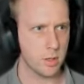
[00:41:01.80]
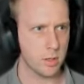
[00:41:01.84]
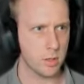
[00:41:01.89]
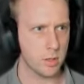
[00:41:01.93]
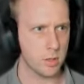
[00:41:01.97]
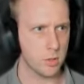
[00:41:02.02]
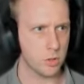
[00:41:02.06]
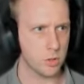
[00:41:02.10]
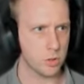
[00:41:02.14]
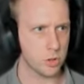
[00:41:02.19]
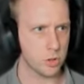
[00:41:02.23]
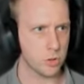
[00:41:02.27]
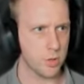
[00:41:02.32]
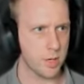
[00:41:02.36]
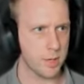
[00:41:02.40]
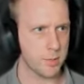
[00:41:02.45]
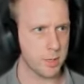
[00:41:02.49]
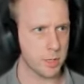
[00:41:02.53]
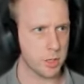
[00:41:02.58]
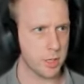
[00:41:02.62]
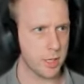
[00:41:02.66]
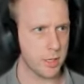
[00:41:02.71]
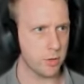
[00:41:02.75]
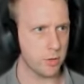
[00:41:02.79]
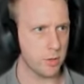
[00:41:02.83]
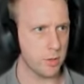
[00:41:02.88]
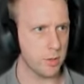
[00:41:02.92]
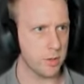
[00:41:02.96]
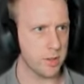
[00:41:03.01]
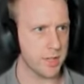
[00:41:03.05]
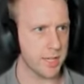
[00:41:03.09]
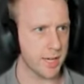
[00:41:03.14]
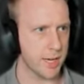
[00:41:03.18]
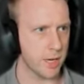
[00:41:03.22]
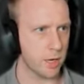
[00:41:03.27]
Not sure how much I agree
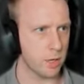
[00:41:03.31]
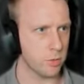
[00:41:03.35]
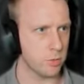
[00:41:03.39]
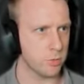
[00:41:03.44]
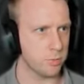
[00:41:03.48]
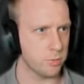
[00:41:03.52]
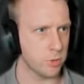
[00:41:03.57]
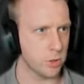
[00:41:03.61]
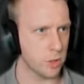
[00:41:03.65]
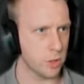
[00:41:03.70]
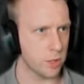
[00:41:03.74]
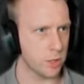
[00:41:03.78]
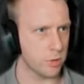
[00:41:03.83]
with that. I'm gonna